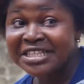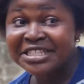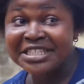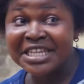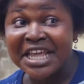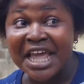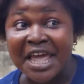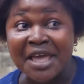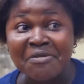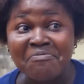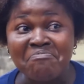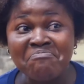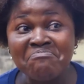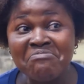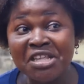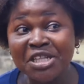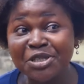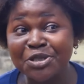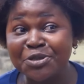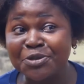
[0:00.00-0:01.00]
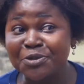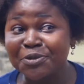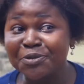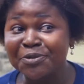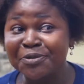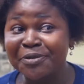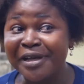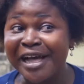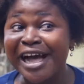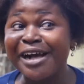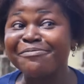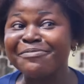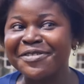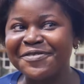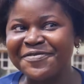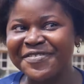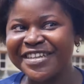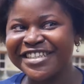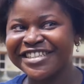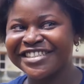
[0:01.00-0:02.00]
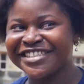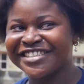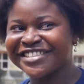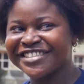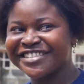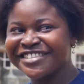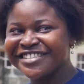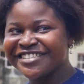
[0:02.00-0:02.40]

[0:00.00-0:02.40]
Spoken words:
See, me too. I'm a virgin.